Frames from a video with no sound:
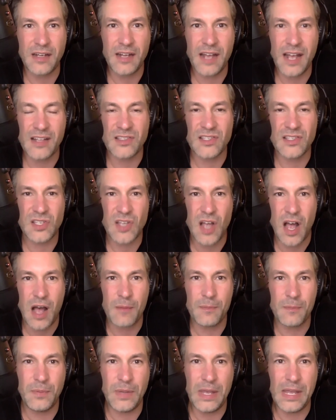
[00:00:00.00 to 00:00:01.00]
and stop
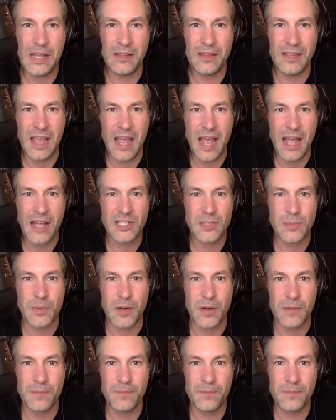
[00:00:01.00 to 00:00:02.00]
being the
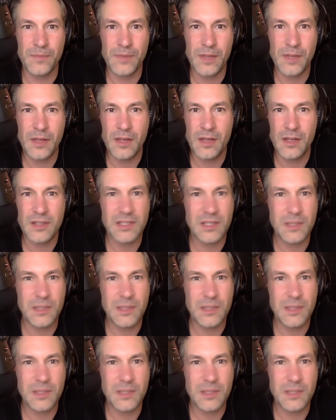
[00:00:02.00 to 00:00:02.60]
expert. It's